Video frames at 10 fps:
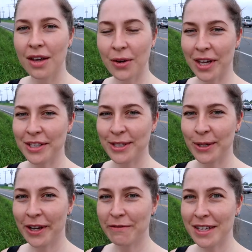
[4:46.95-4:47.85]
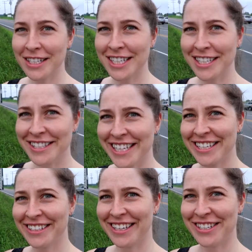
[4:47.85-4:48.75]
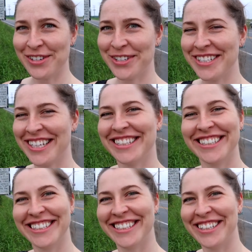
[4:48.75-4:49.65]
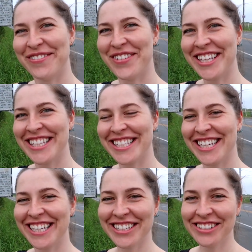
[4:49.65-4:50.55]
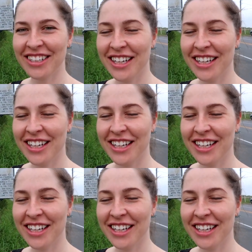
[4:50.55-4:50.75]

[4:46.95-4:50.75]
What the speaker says: Okay, so I've made it to Kinsale, as you can tell by the sign here.